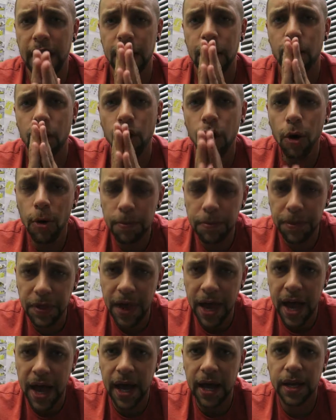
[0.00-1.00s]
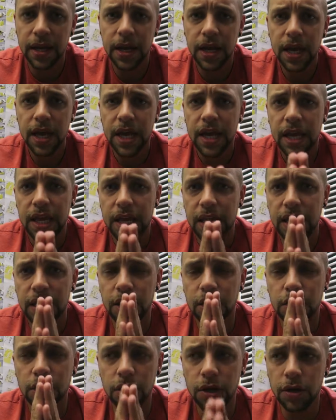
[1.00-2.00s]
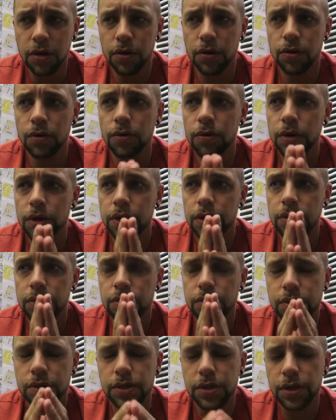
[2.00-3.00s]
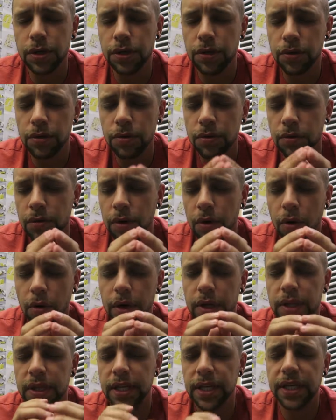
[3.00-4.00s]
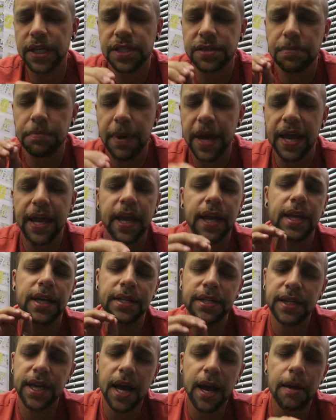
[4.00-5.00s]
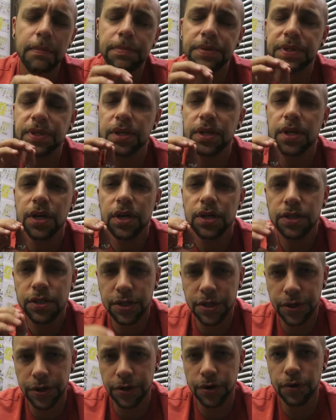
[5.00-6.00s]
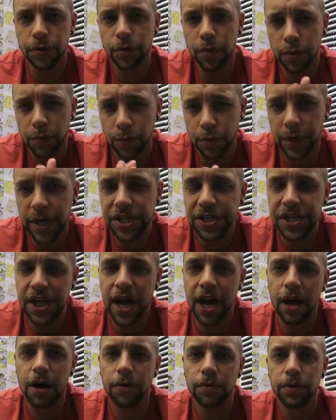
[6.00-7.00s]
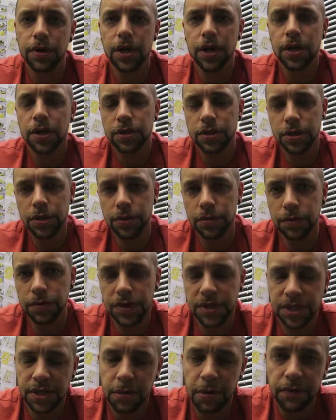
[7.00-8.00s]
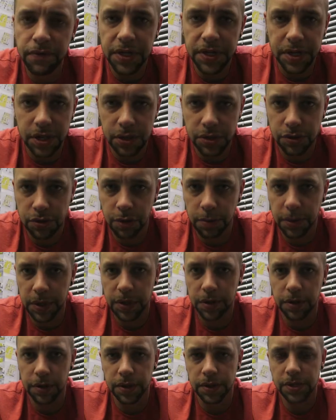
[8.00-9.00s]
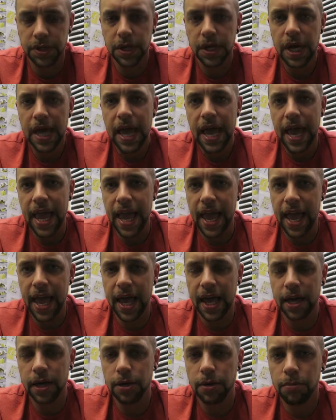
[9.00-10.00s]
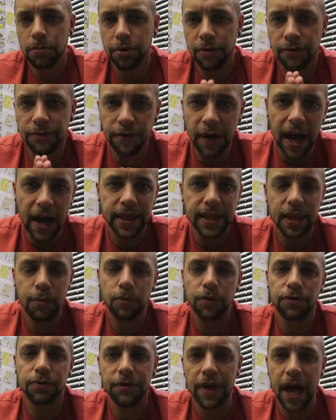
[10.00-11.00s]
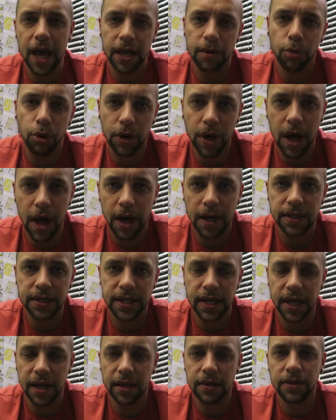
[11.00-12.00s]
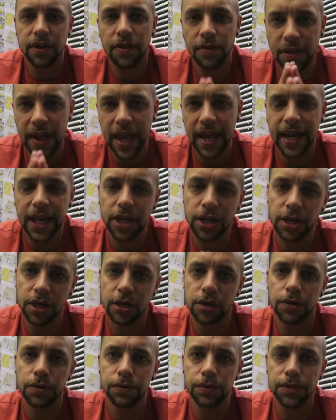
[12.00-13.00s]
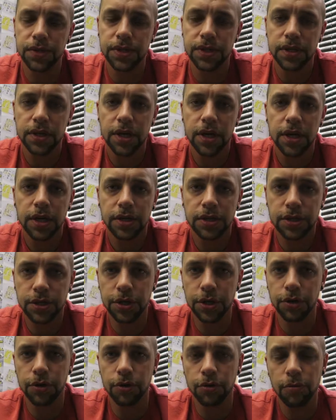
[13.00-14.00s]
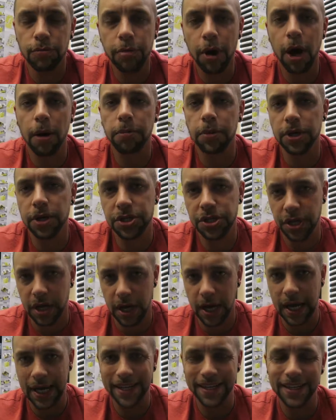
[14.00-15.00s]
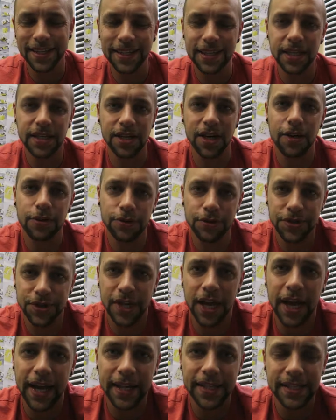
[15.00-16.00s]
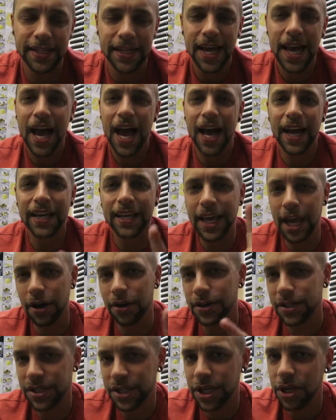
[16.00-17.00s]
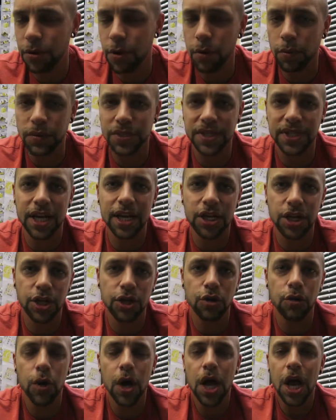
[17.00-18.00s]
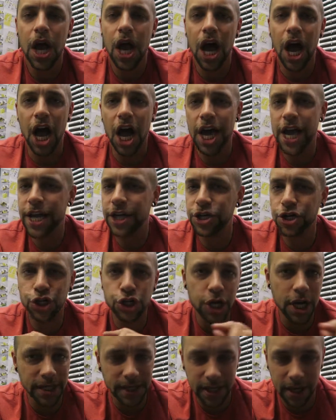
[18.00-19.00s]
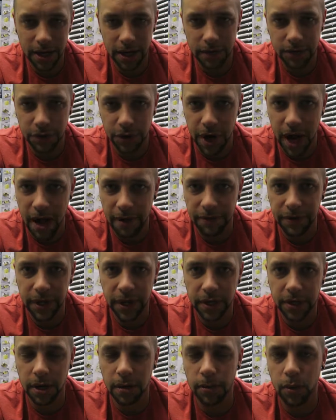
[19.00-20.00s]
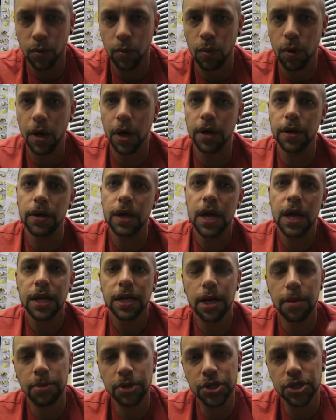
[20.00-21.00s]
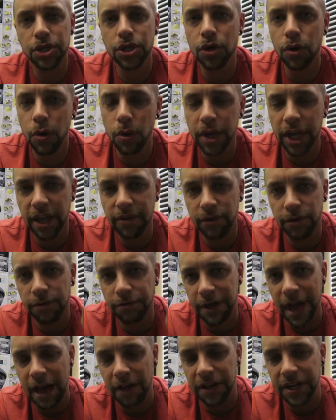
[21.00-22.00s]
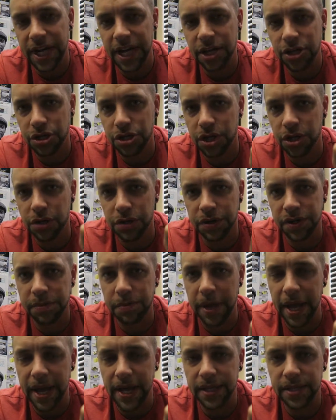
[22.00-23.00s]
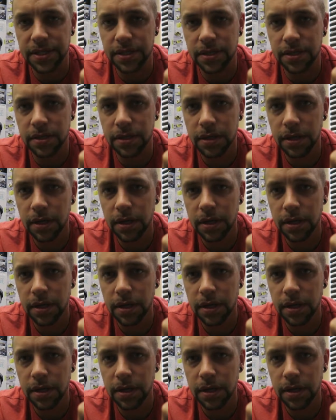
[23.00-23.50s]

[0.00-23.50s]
I hope that you do, or at least make an attempt to reach out to some of these contributors and provide them with valuable content that they can use to publish on these other sites. I guarantee you it will send you a shit ton of traffic, number one. Number two, it will give you validation in your space.